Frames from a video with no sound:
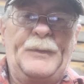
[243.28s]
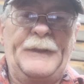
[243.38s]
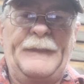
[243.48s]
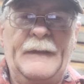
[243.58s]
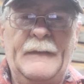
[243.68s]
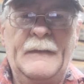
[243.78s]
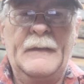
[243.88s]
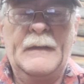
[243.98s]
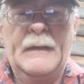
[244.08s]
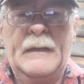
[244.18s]
put the
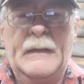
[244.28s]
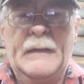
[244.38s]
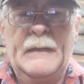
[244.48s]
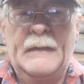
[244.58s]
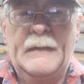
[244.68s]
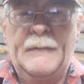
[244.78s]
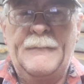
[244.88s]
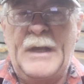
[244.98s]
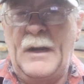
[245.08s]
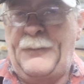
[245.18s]

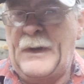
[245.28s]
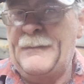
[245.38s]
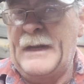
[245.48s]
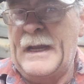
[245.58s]
metal prep